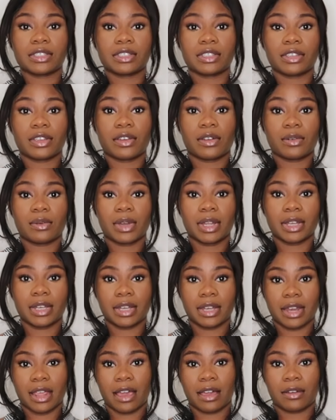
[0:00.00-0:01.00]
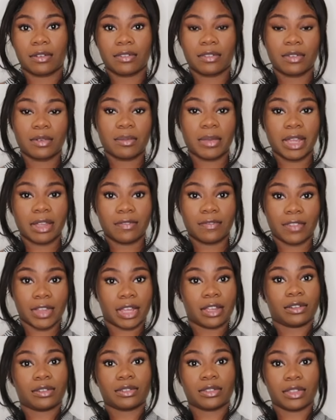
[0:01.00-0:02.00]
so now for my
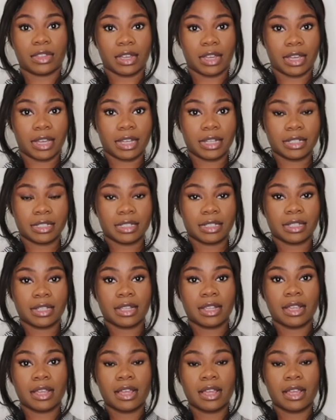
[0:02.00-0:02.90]
final thoughts.